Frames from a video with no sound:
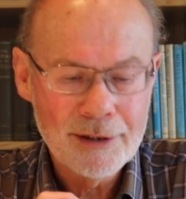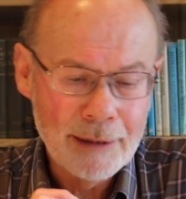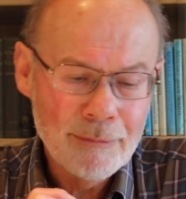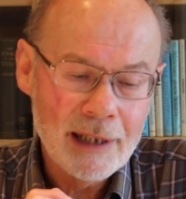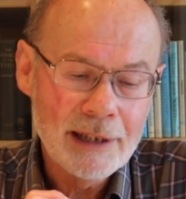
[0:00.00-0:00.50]

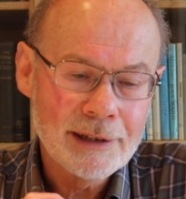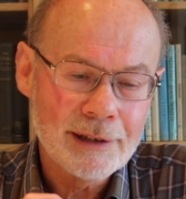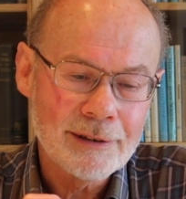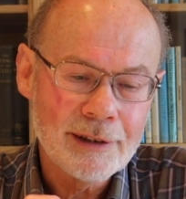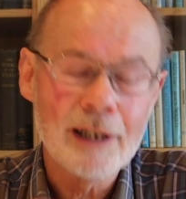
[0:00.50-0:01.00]
same
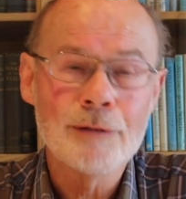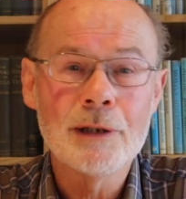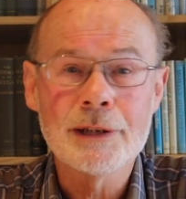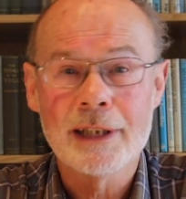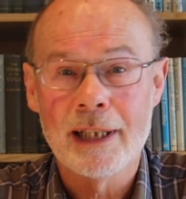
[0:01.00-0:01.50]
glacier that I
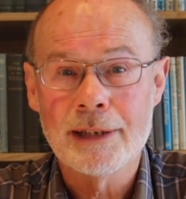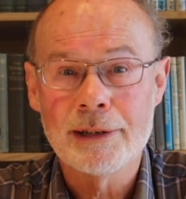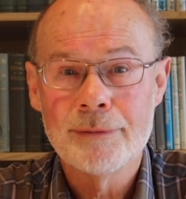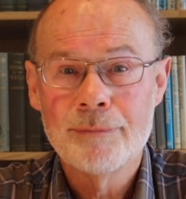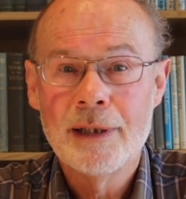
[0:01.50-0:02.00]
worked at